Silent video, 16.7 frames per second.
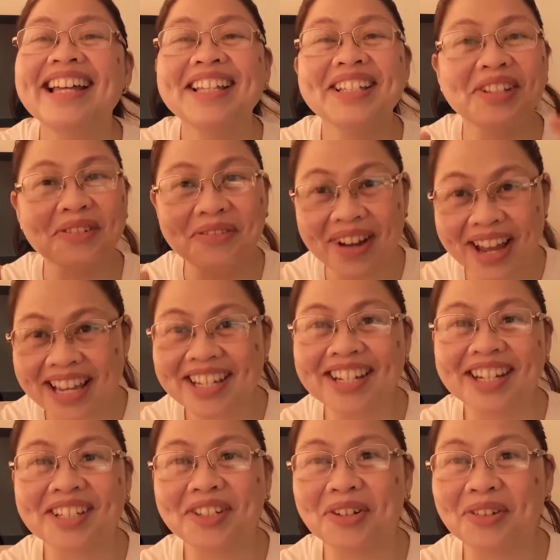So,
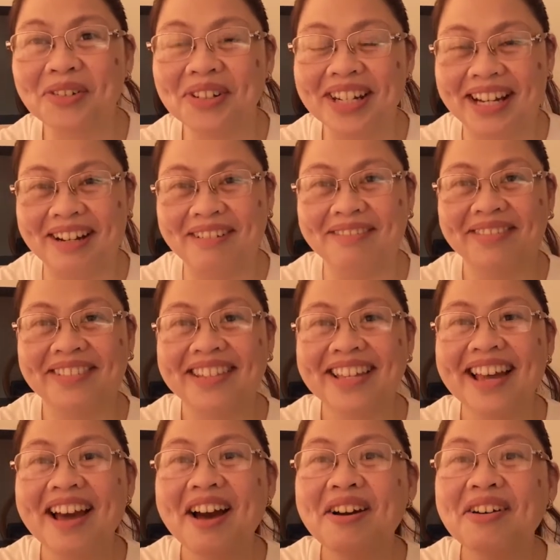Faisha True Love.
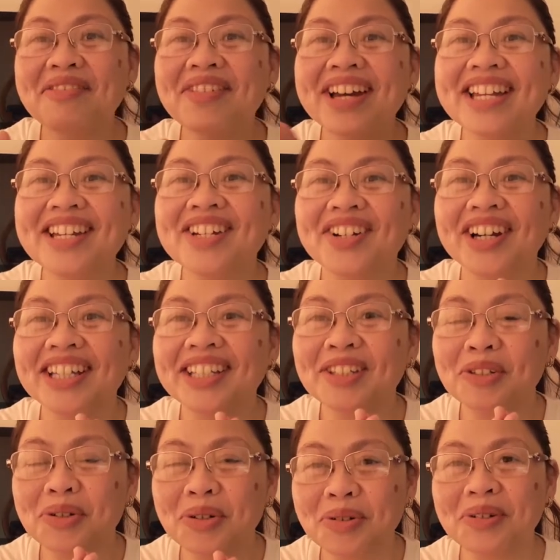Faisha
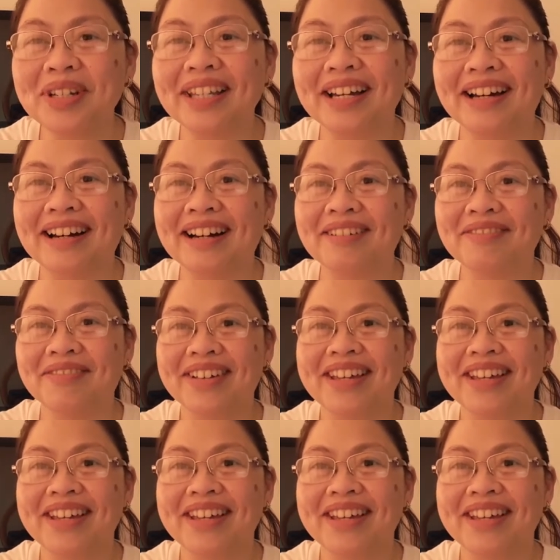True Love.